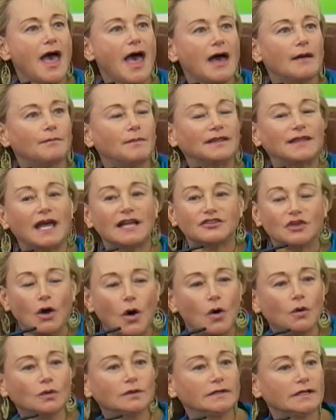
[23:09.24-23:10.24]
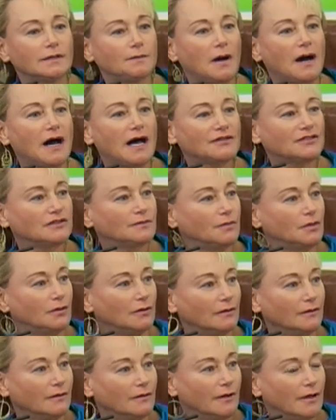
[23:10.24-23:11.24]
But that's only
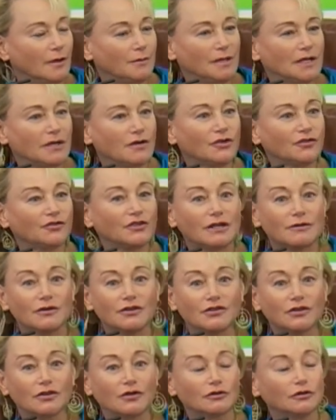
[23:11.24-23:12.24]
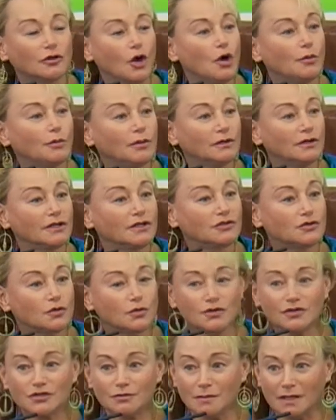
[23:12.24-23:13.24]
possible because there is a global
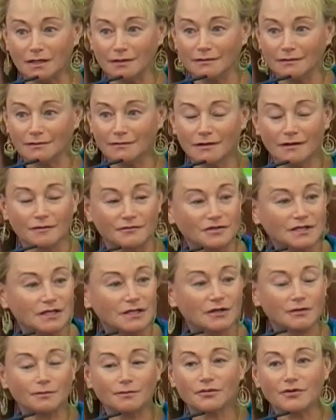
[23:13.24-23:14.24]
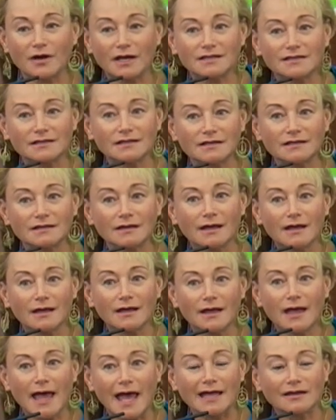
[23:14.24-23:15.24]
endorsement of tiered pricing,
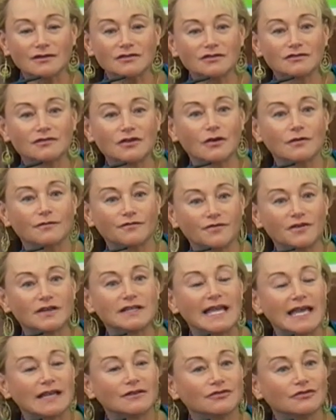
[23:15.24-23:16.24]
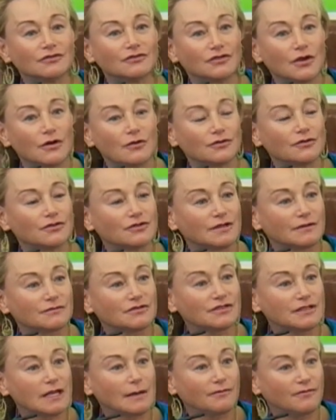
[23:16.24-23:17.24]
and financial donors have
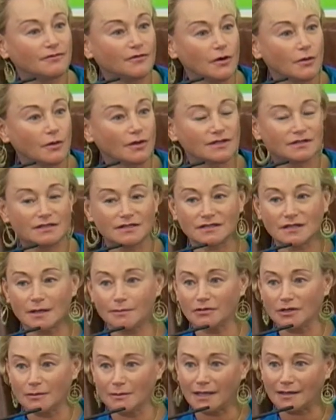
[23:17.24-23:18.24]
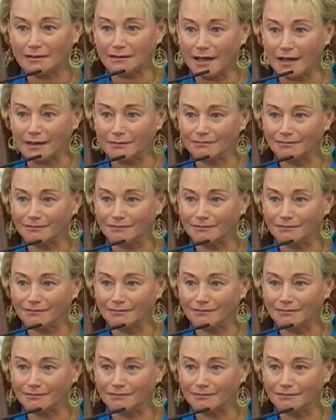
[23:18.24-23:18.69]
stepped forward to supplement that.